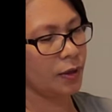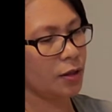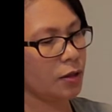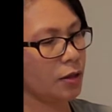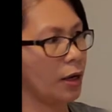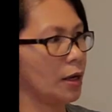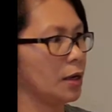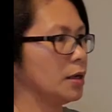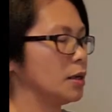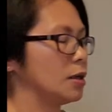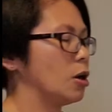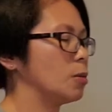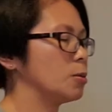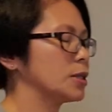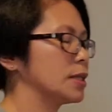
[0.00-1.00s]
It's okay. And
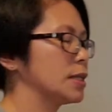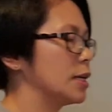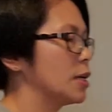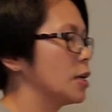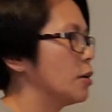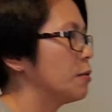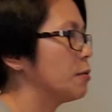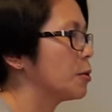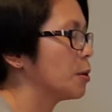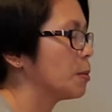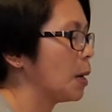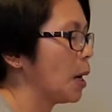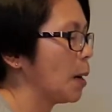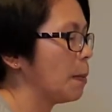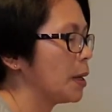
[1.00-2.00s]
obviously, if your
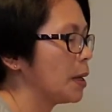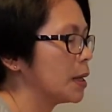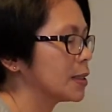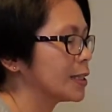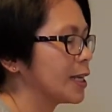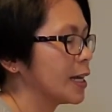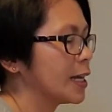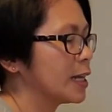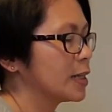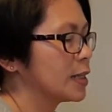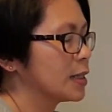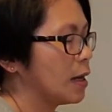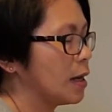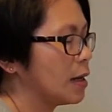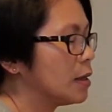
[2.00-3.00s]
puppy is getting
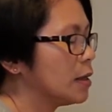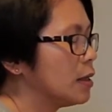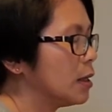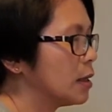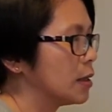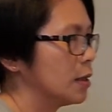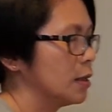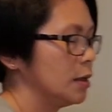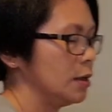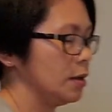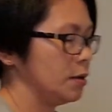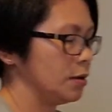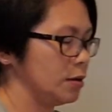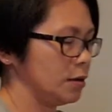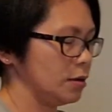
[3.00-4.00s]
scared,
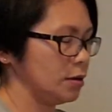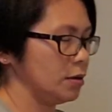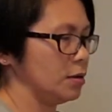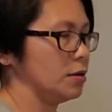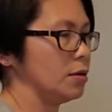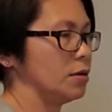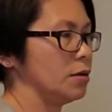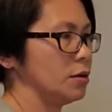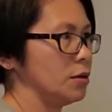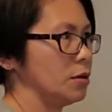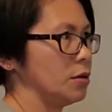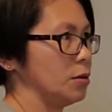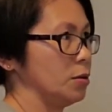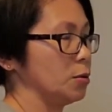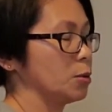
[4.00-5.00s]

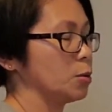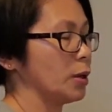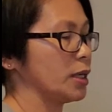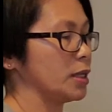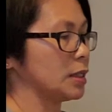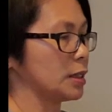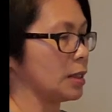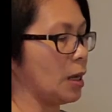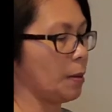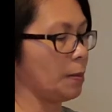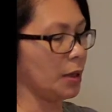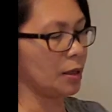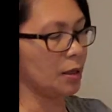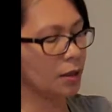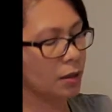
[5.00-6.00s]
you would want to stop
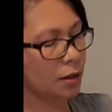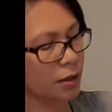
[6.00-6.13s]
and